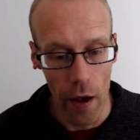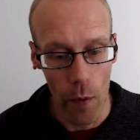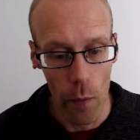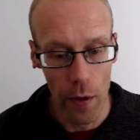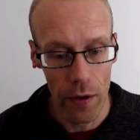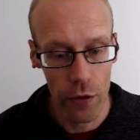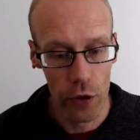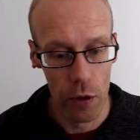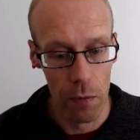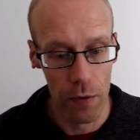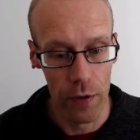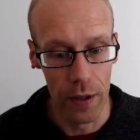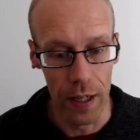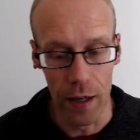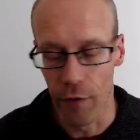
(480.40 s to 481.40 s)
with some of
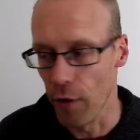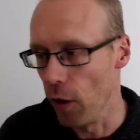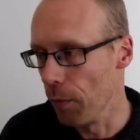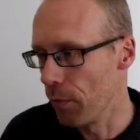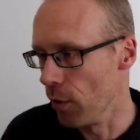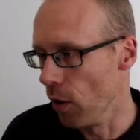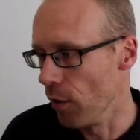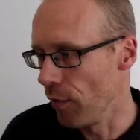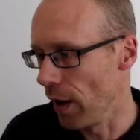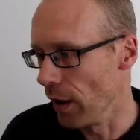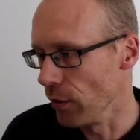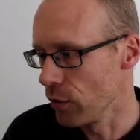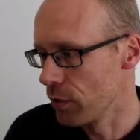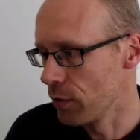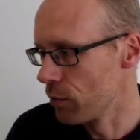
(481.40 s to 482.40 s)
the default
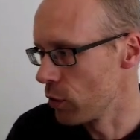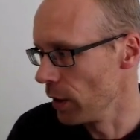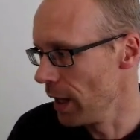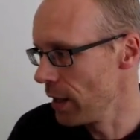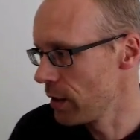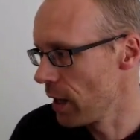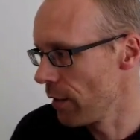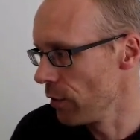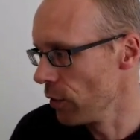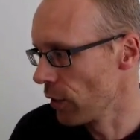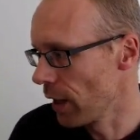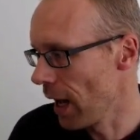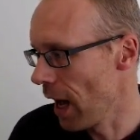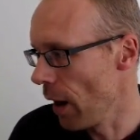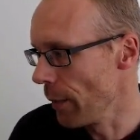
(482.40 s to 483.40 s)
profiles. So let's have a look
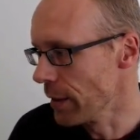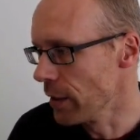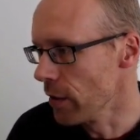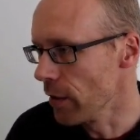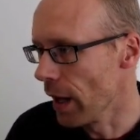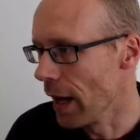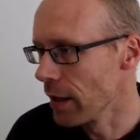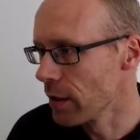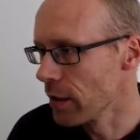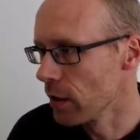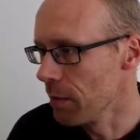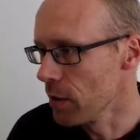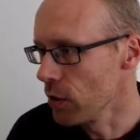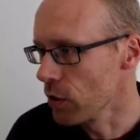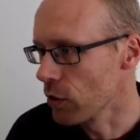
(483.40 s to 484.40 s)
at how we do that. Let
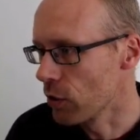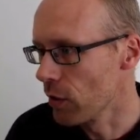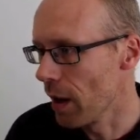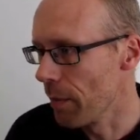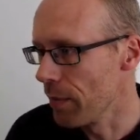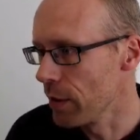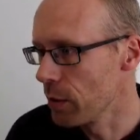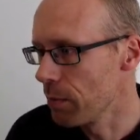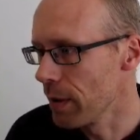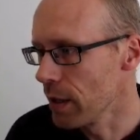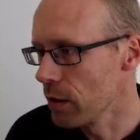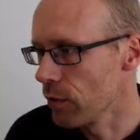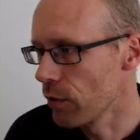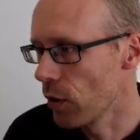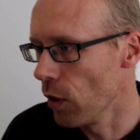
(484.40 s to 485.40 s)
me just grab this piece
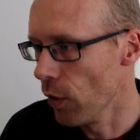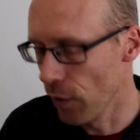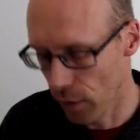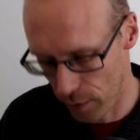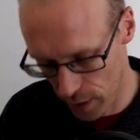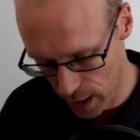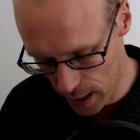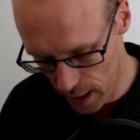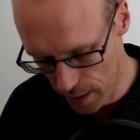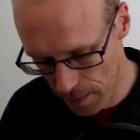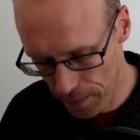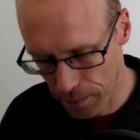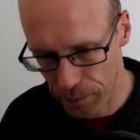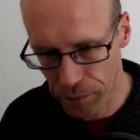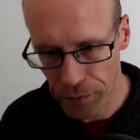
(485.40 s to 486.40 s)
of code over here,
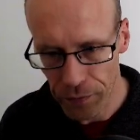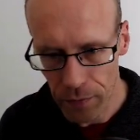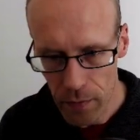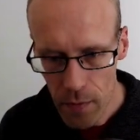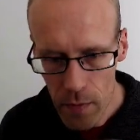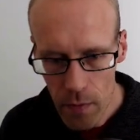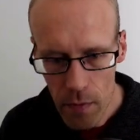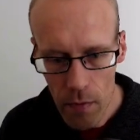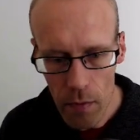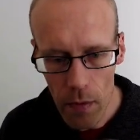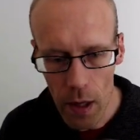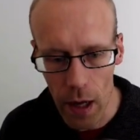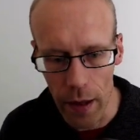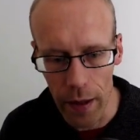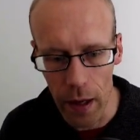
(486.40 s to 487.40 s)

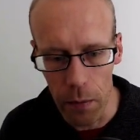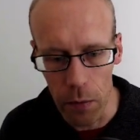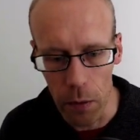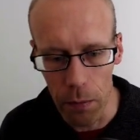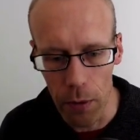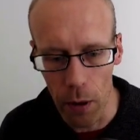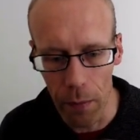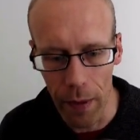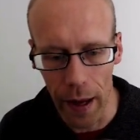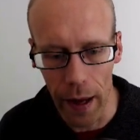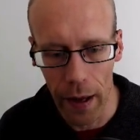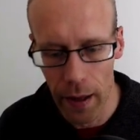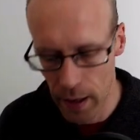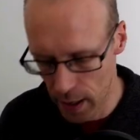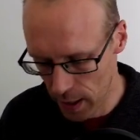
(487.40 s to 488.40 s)
and then we'll put
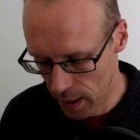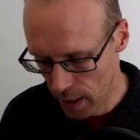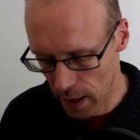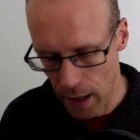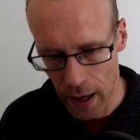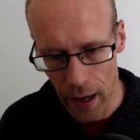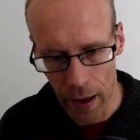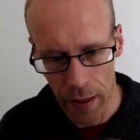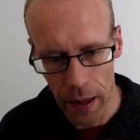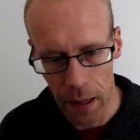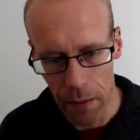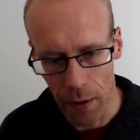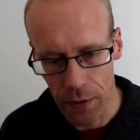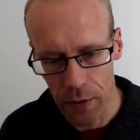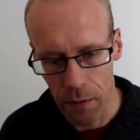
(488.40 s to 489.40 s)
that at the
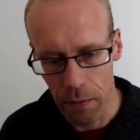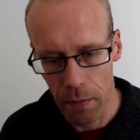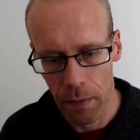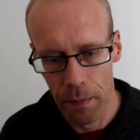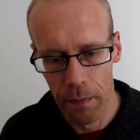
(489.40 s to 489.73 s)
bottom.